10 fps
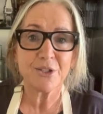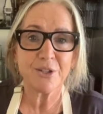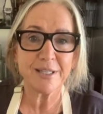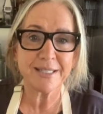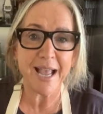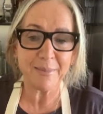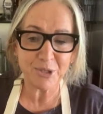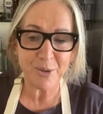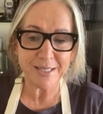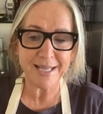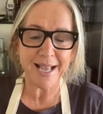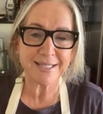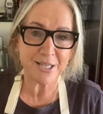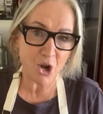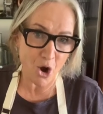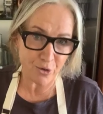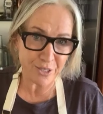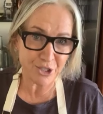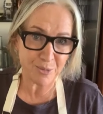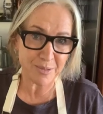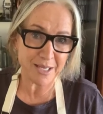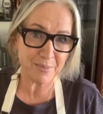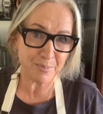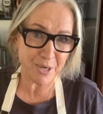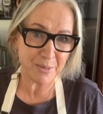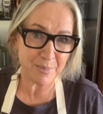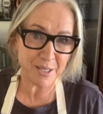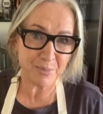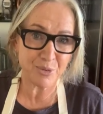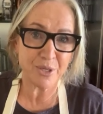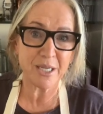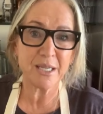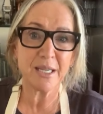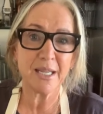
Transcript: So this came to us as an orange bread and butter pudding.